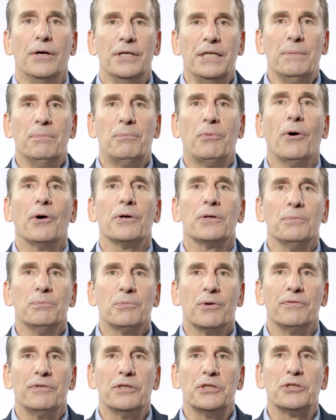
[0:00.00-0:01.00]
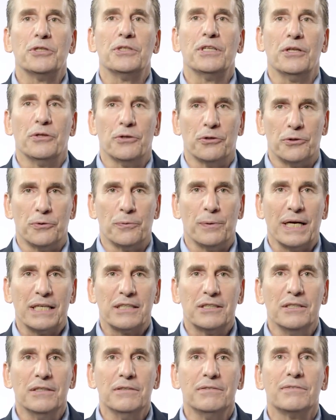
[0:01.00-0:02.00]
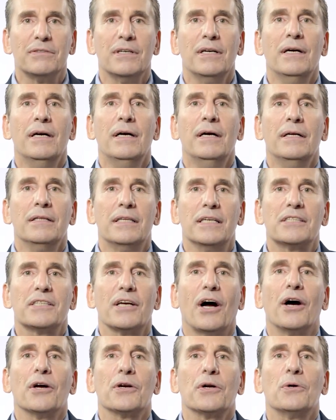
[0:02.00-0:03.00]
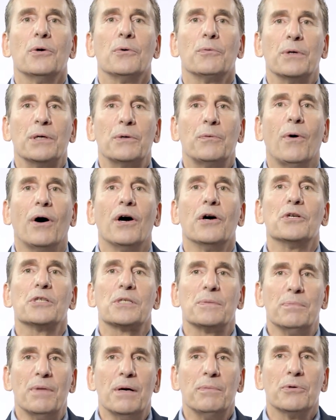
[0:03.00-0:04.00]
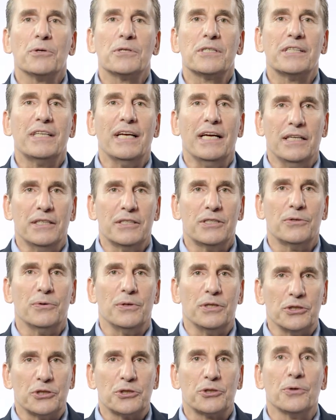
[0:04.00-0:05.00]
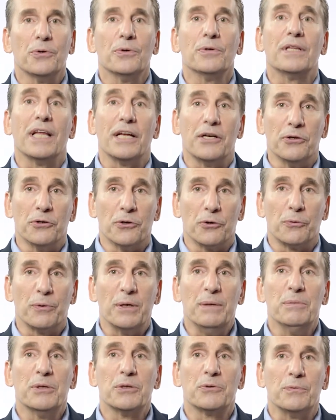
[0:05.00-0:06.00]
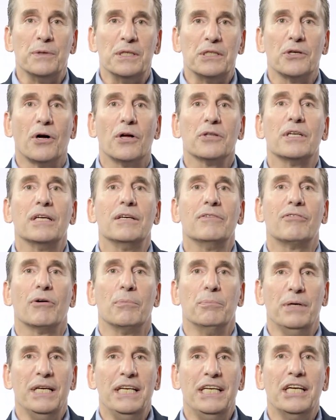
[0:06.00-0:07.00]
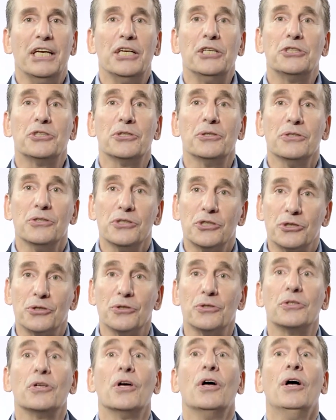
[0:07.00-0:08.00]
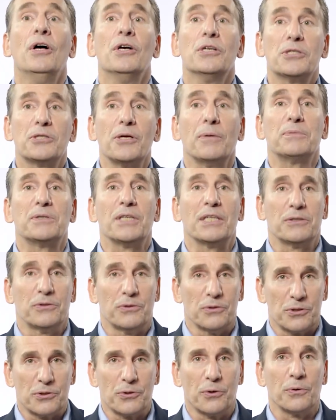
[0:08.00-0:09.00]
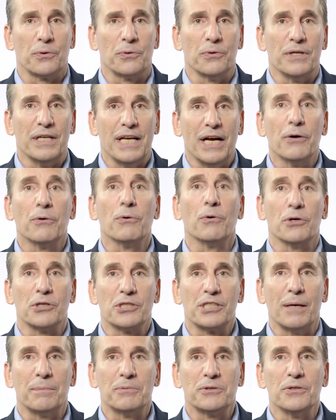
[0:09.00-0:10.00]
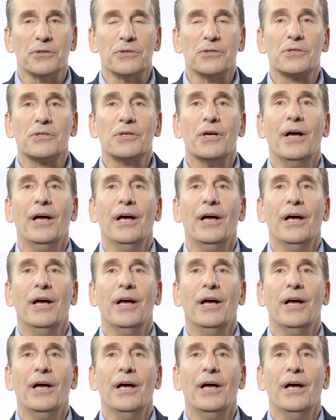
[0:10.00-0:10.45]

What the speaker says: An important provision in the directive, this article requires member states to ensure that an agreement resulting from mediation should, subject to certain narrow exceptions,